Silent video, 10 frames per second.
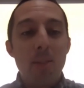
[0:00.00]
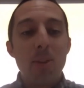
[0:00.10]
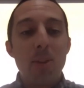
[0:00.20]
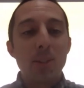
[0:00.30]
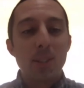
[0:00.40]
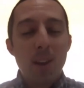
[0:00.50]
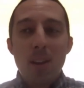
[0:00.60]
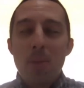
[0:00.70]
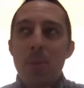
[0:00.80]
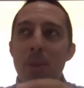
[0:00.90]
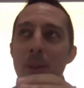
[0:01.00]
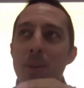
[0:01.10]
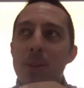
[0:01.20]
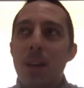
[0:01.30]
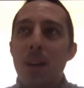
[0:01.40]
There's
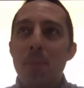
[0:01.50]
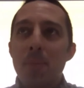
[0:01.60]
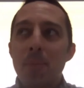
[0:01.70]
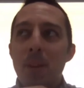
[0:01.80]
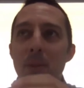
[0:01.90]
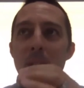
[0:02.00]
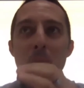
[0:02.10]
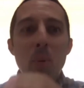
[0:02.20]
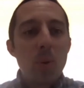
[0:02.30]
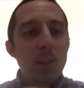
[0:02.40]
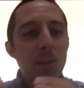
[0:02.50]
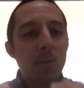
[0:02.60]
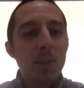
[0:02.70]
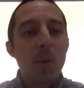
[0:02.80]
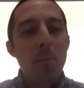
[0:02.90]
the importance of
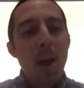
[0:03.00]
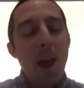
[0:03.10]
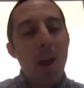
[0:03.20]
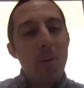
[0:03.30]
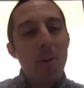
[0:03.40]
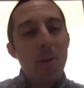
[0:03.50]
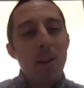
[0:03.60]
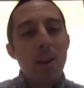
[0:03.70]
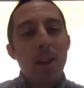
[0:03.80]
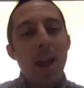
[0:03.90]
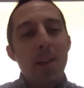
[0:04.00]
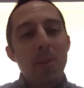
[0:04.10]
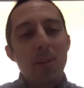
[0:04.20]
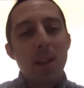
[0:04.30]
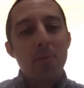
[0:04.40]
sharing power at
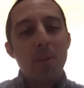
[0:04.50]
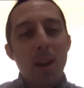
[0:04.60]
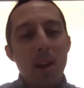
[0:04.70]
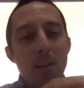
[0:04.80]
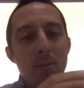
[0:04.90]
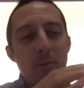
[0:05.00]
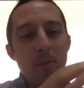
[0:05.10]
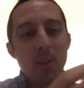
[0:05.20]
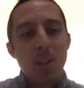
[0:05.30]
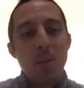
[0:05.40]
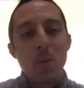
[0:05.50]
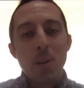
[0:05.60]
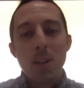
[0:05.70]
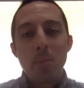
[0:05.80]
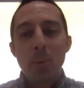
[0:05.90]
the level of the
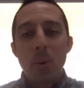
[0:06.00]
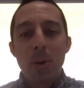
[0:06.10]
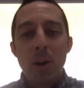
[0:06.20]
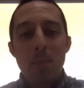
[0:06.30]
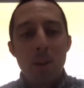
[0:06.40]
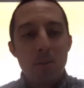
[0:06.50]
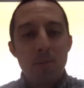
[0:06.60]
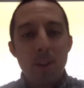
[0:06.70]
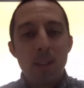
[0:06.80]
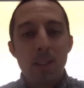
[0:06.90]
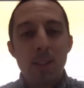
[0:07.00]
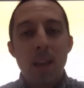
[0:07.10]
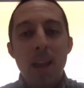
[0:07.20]
community program interface,